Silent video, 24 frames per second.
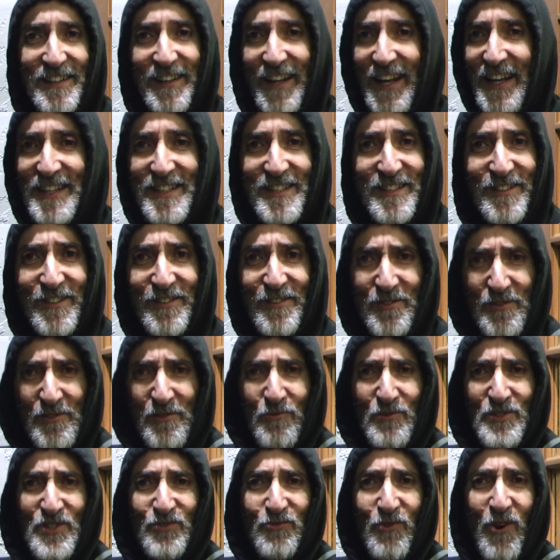Like,
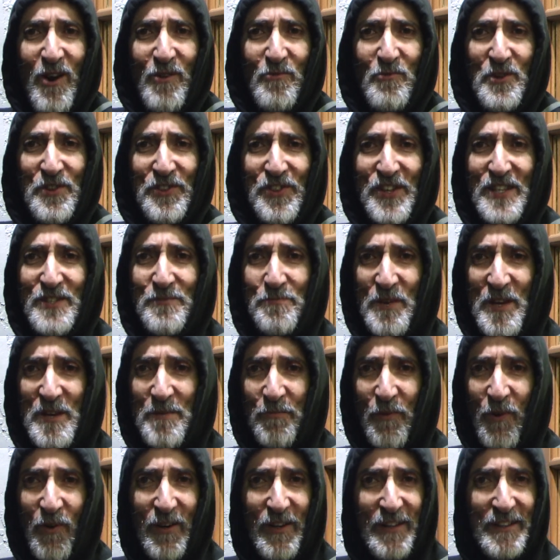what's wrong with these
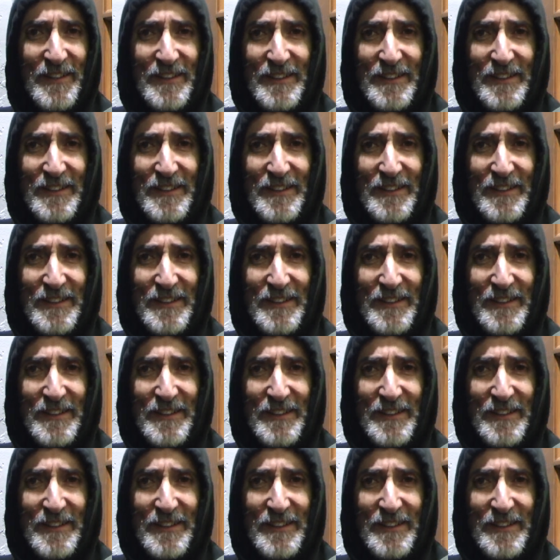people?